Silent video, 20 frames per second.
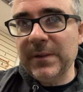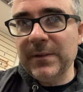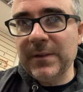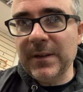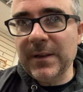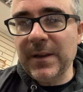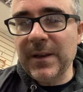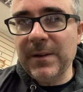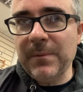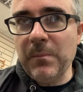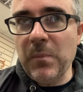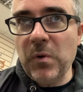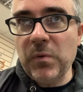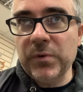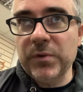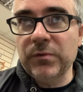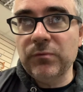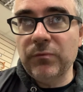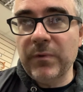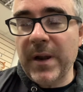the kind of
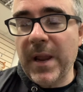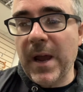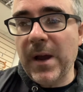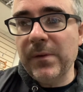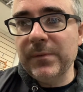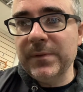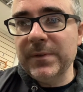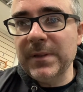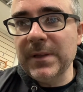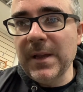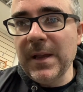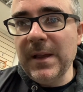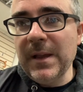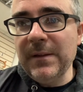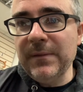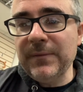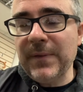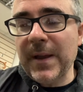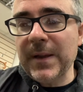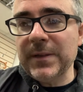most renowned
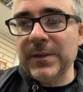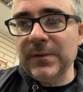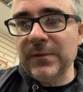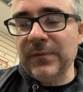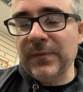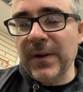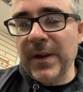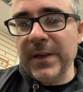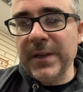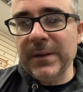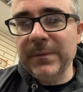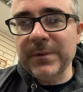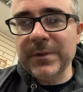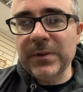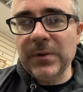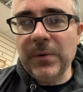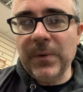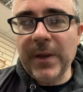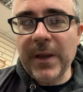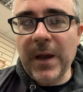faction fighting was
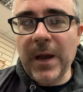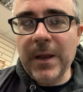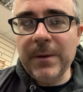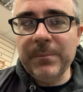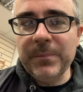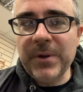going on.